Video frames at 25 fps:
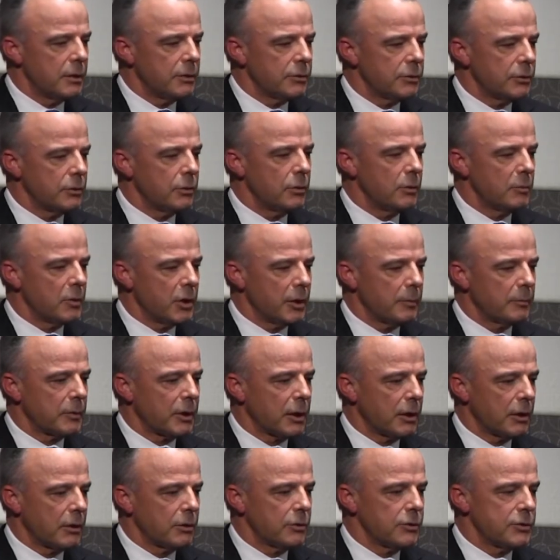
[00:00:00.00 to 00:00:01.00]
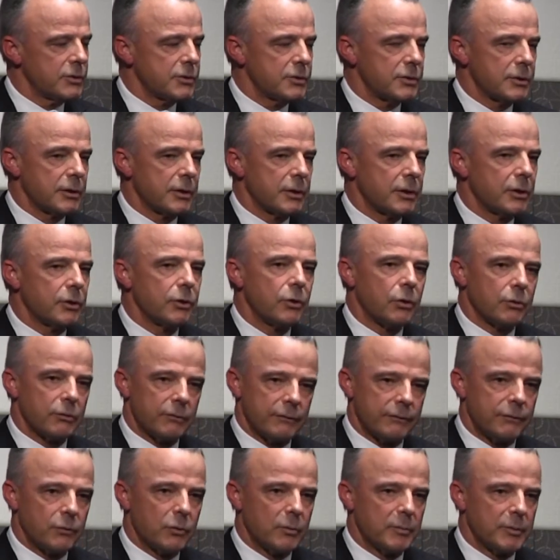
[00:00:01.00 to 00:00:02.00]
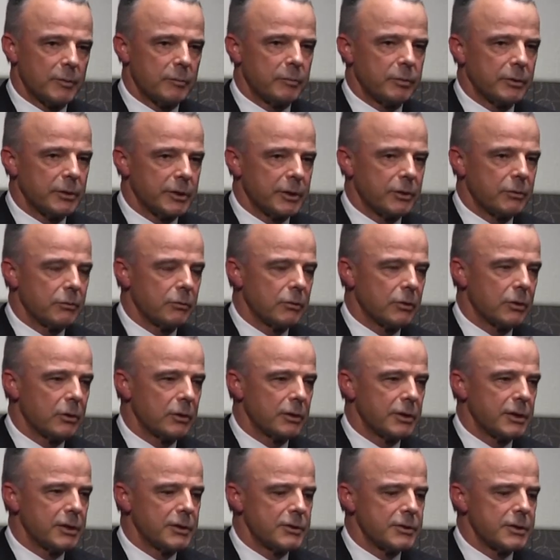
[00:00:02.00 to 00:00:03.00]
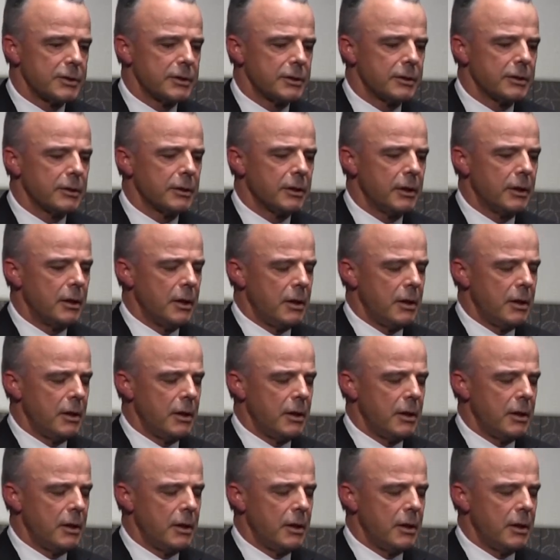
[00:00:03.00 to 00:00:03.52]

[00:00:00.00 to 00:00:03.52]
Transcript: to whom I'm close, not former political colleagues, and